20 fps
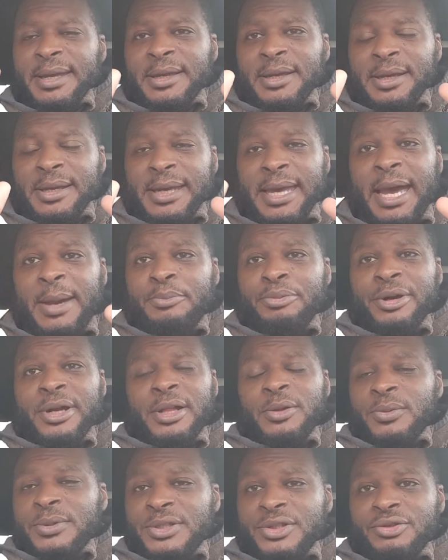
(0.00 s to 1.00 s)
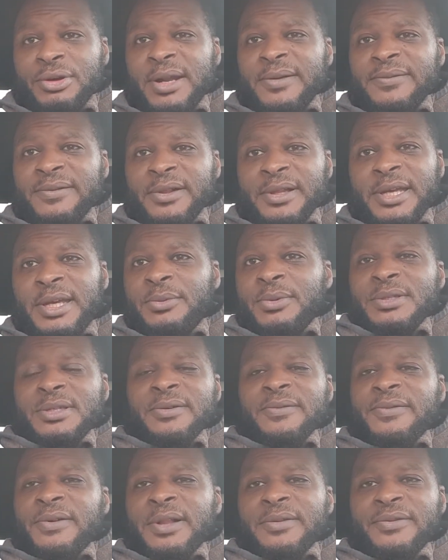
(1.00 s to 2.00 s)
Gabriel was dreadful. He was at
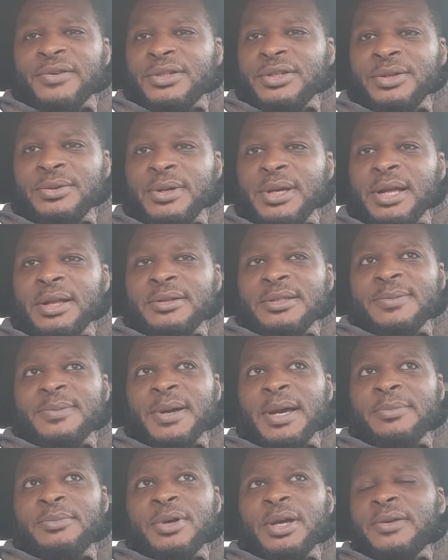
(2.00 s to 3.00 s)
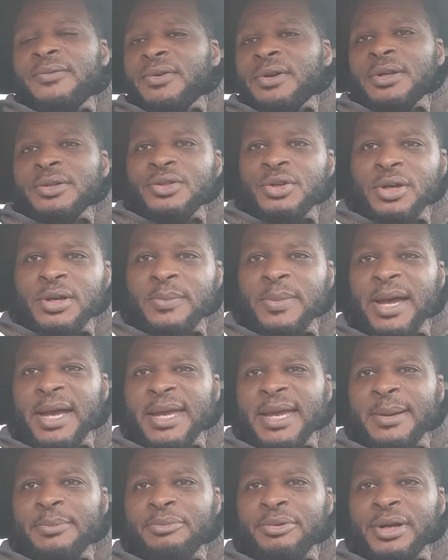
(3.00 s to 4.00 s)
fault for two goals, but I'm not even going to talk about
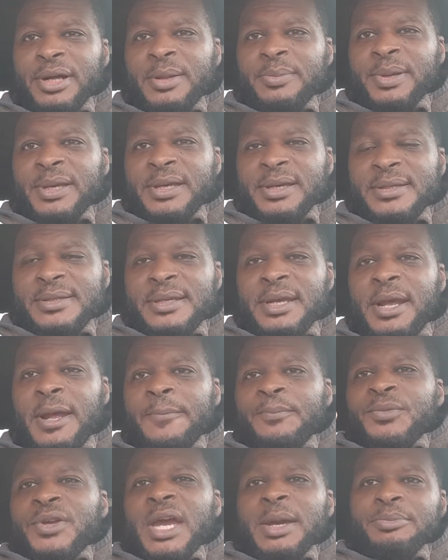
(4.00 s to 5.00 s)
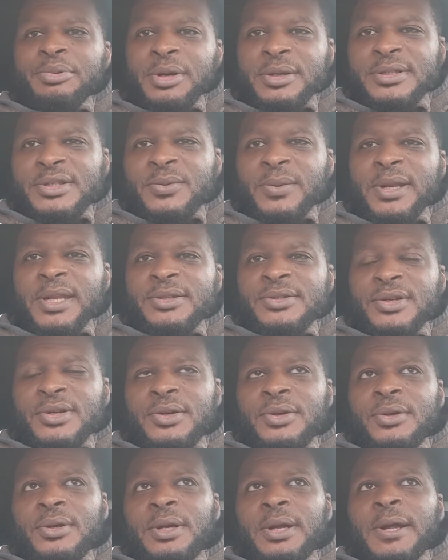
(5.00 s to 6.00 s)
Gabriel because Gabriel's
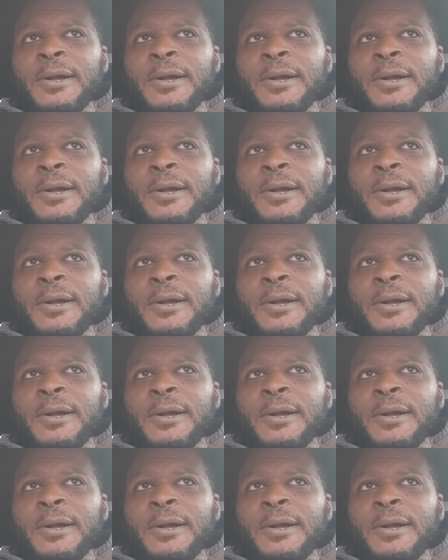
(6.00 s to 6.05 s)
22.